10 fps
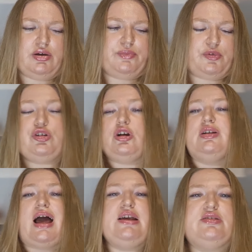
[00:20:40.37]

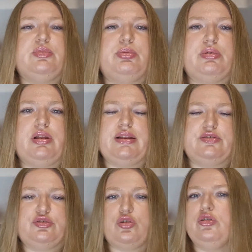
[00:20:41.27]
recognizable and
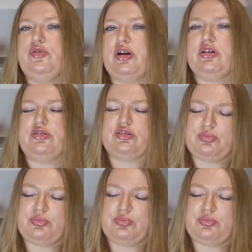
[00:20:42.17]
strong fragrances,